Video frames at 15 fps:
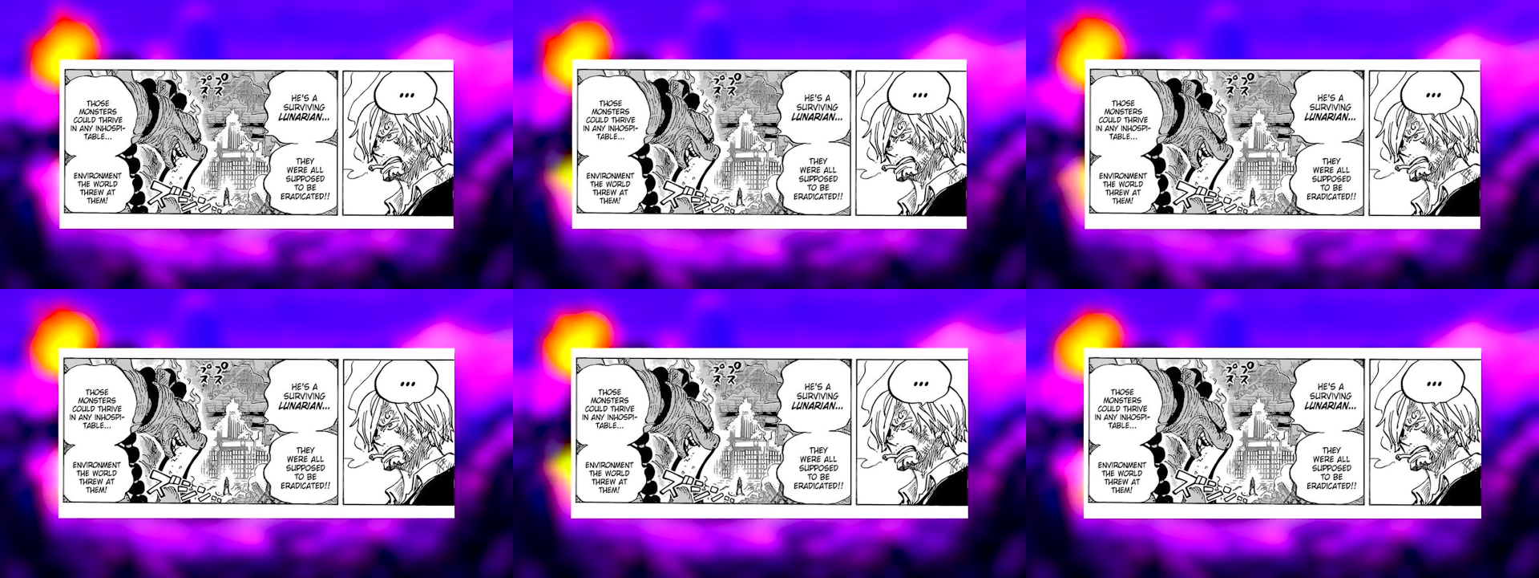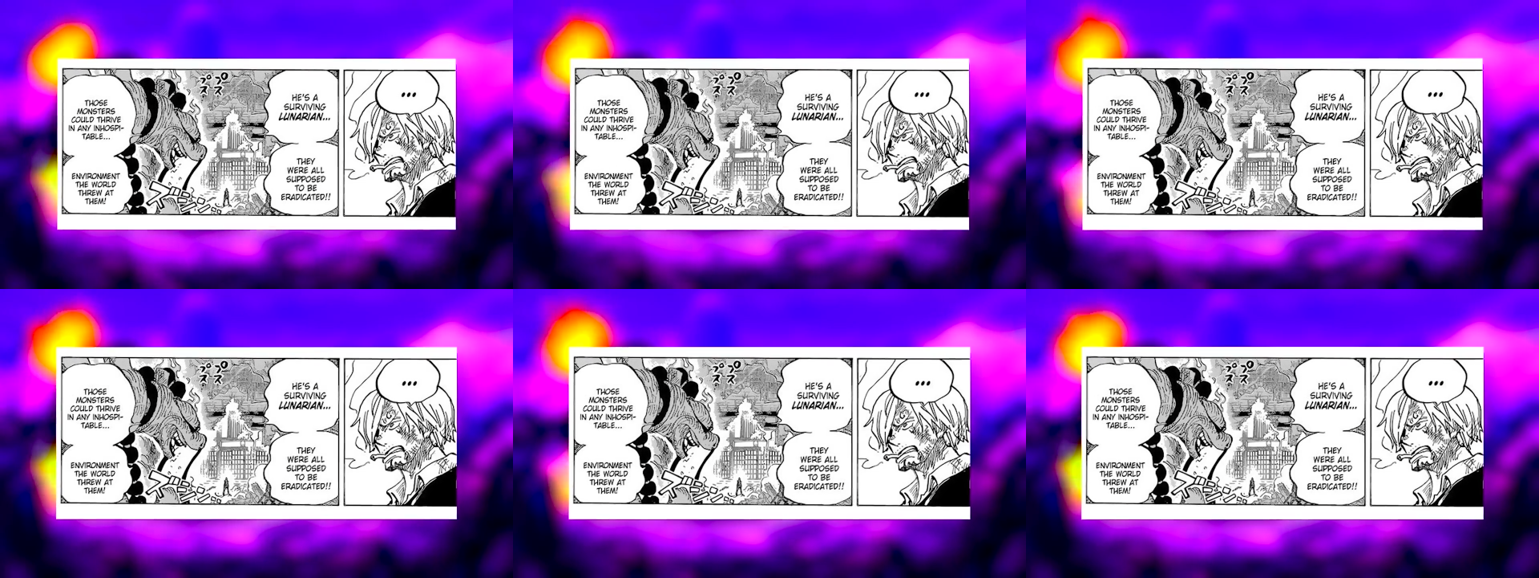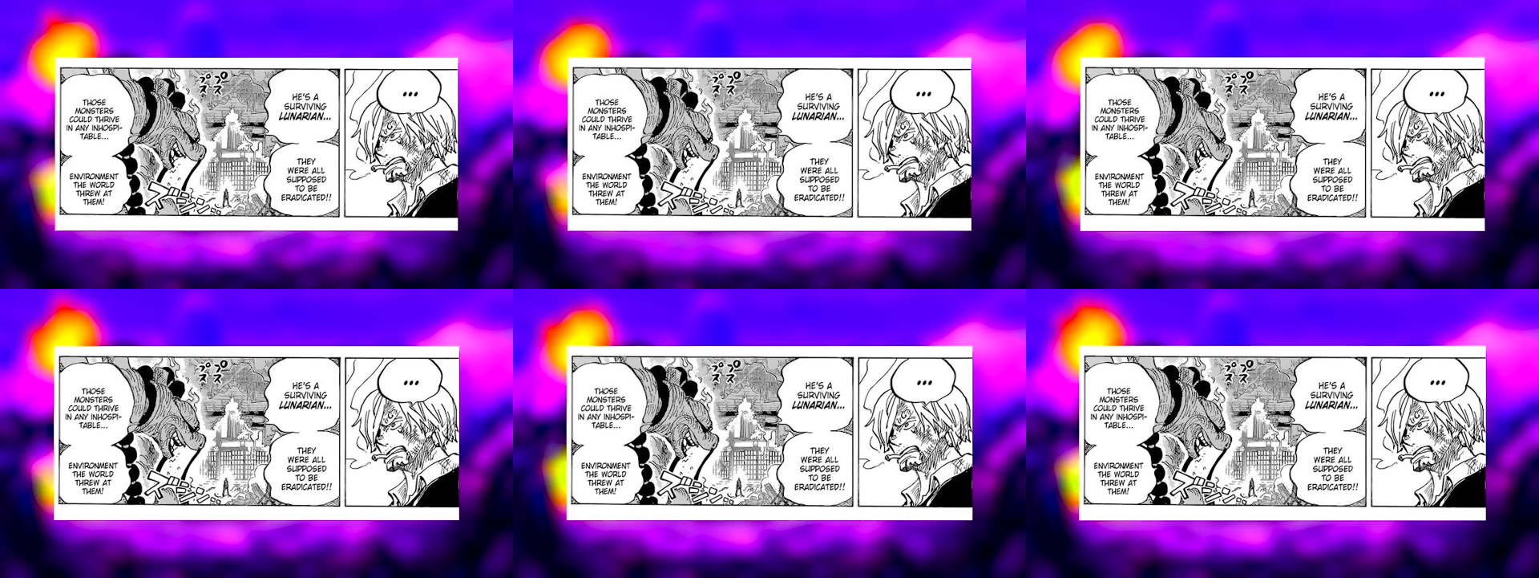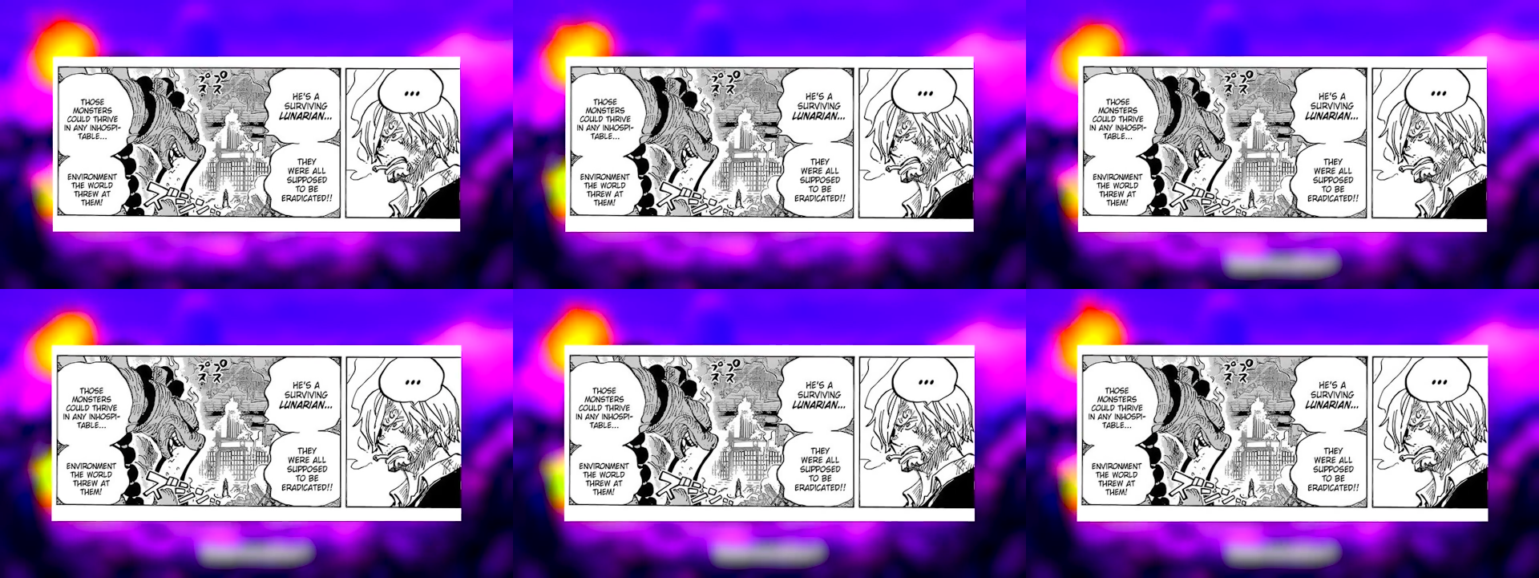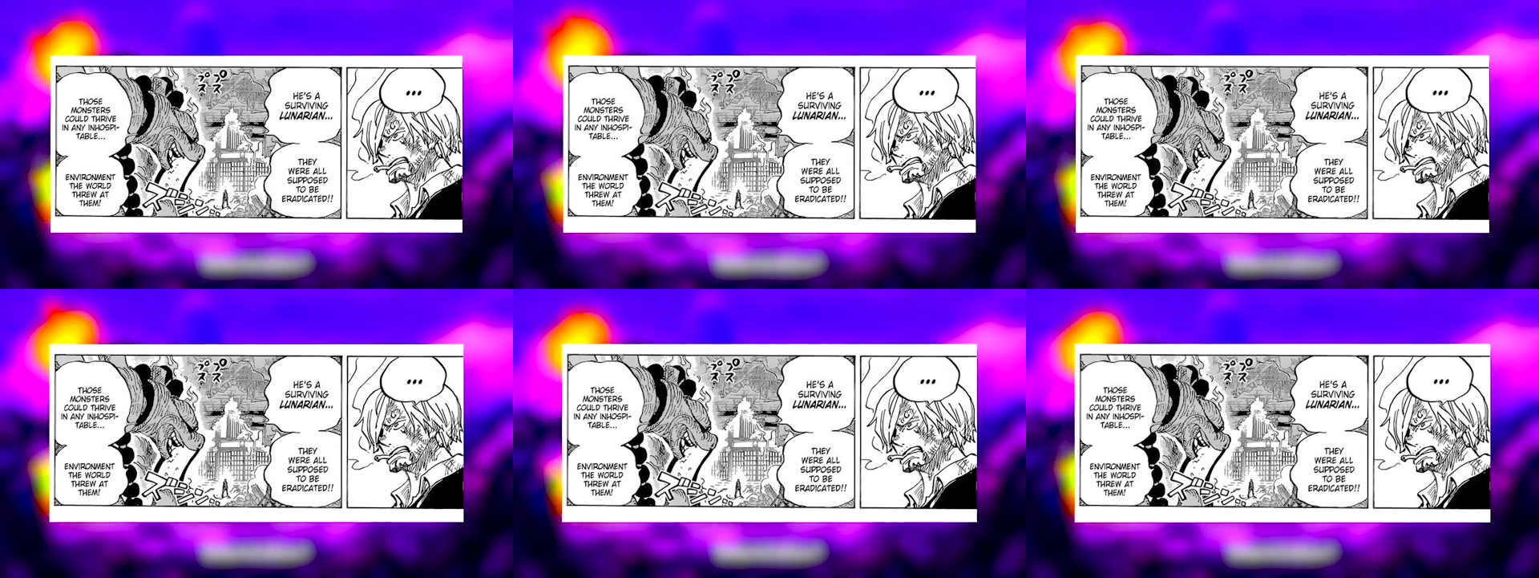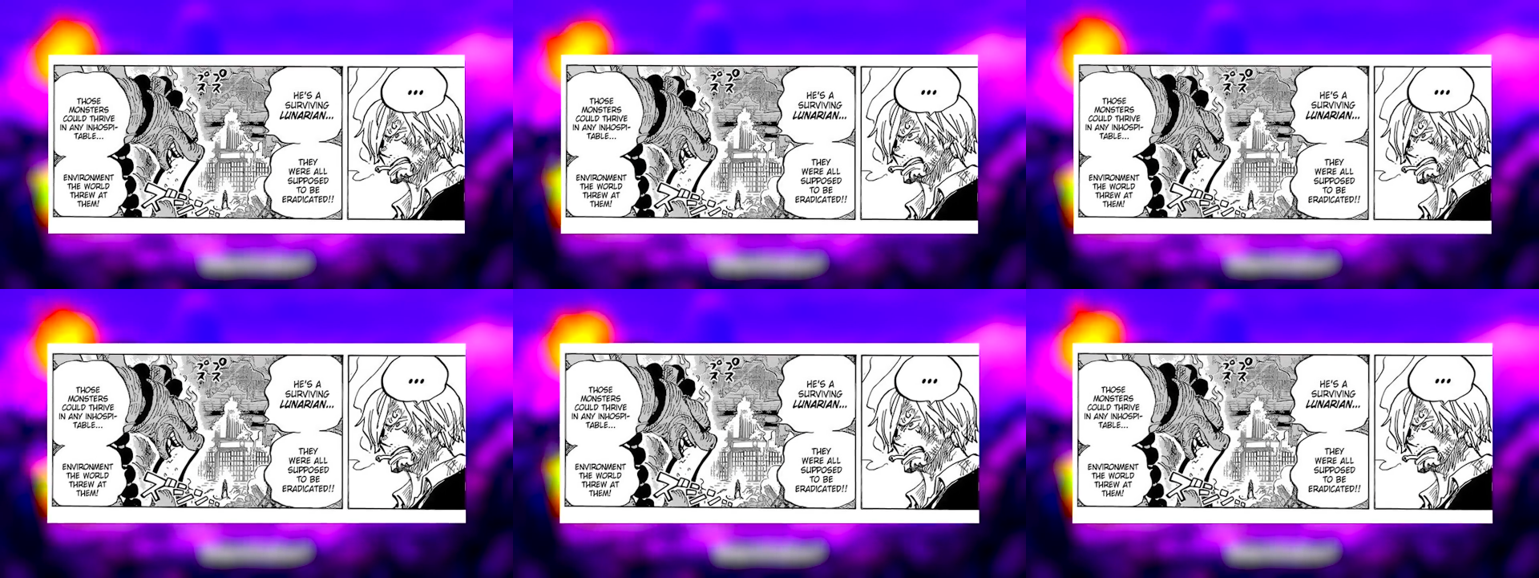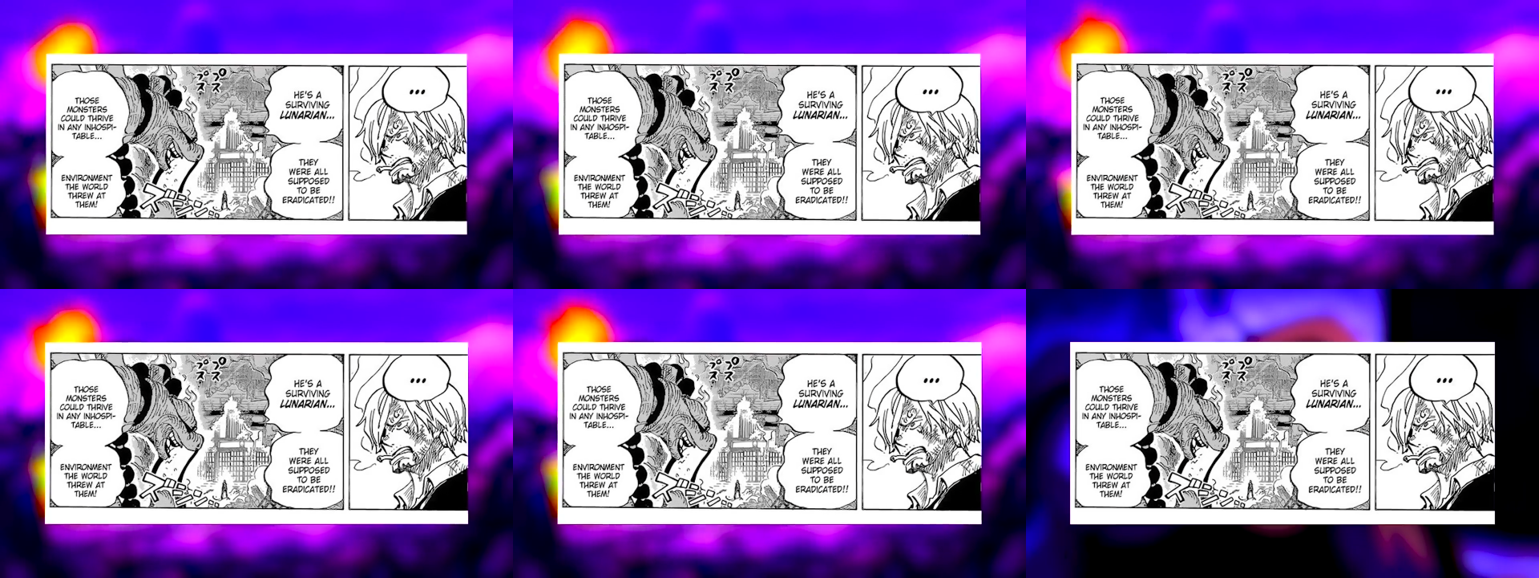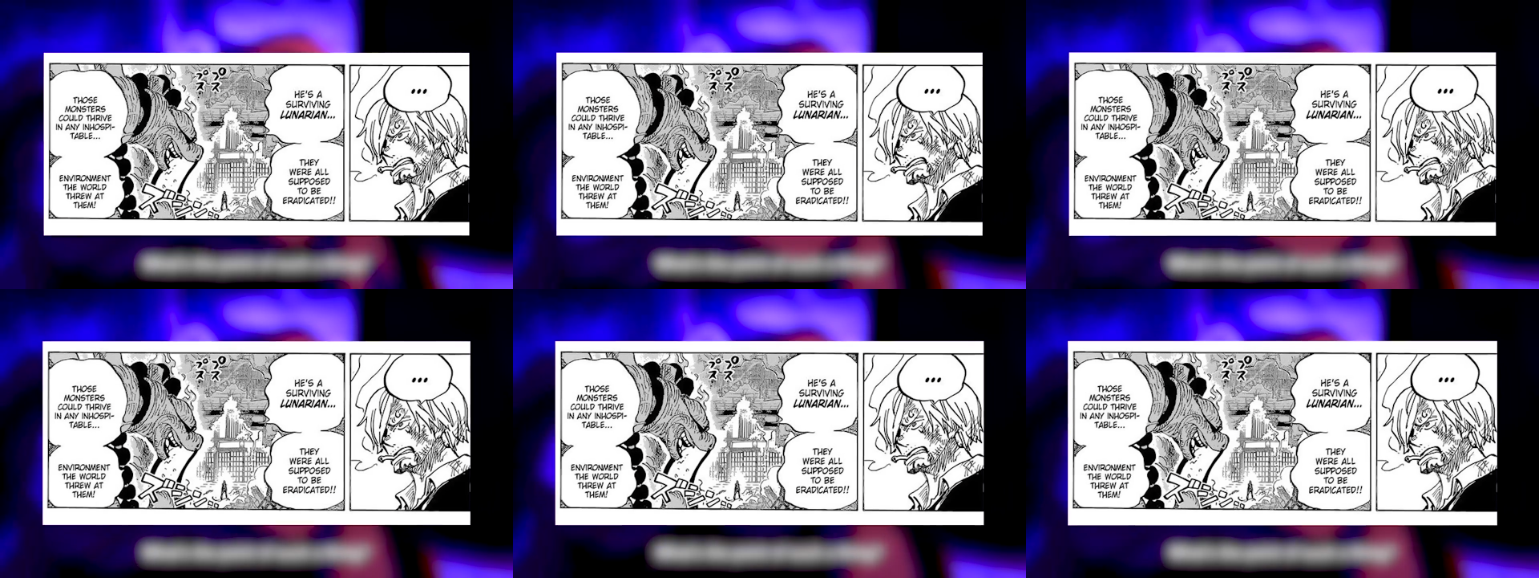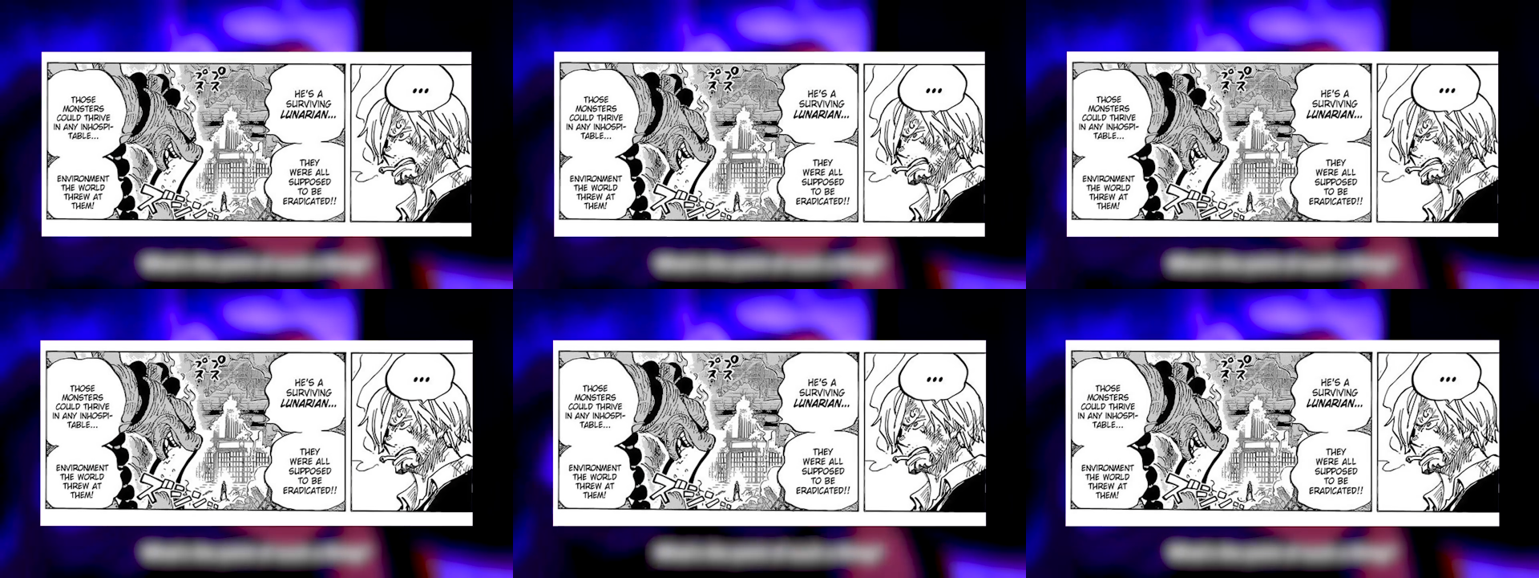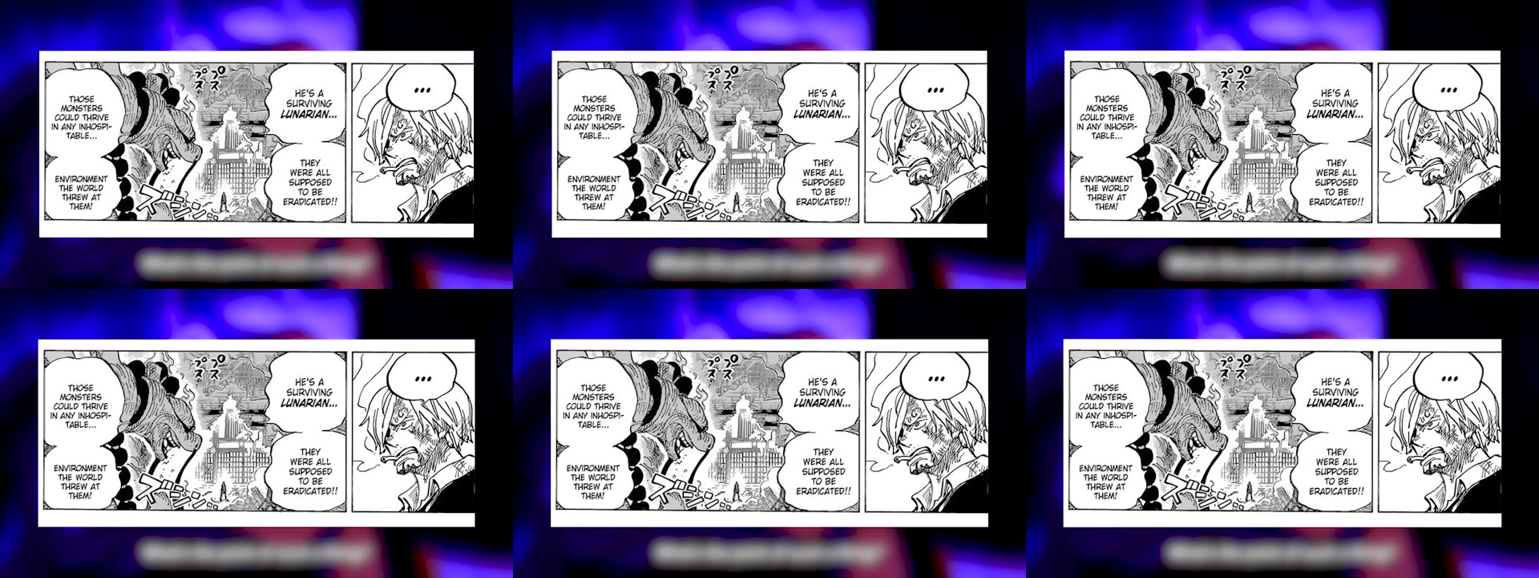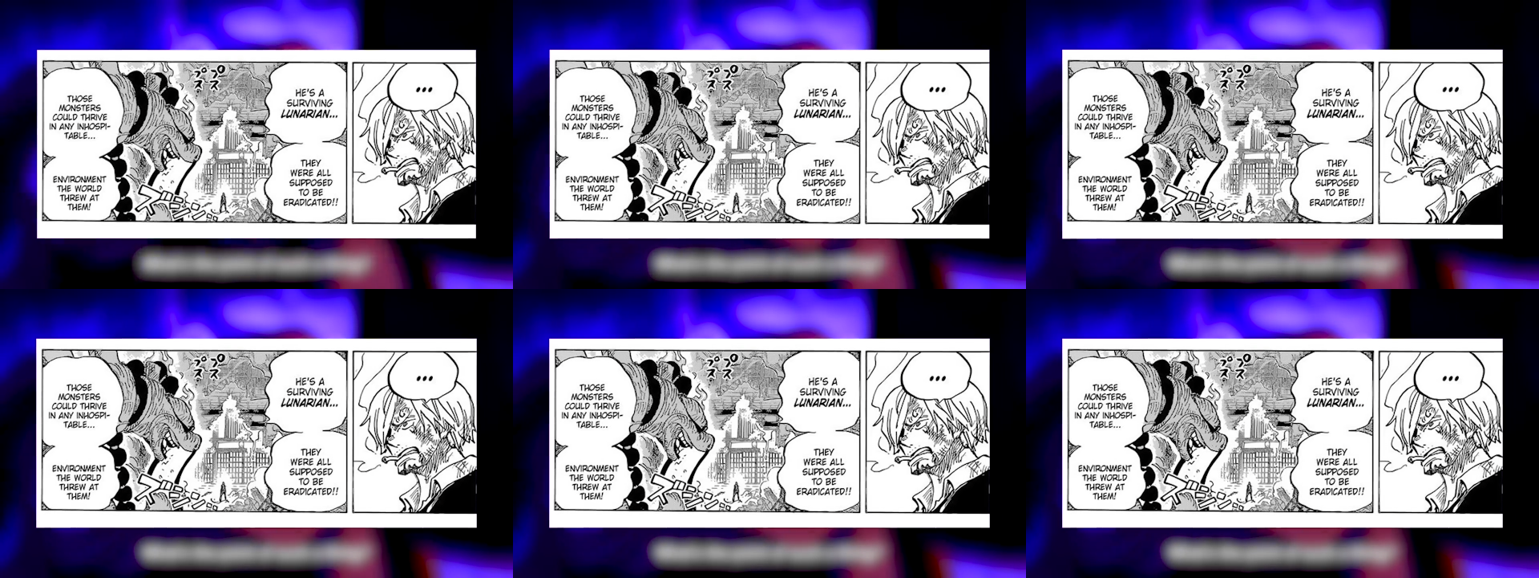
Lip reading: No face is visible, so there are no lips to read.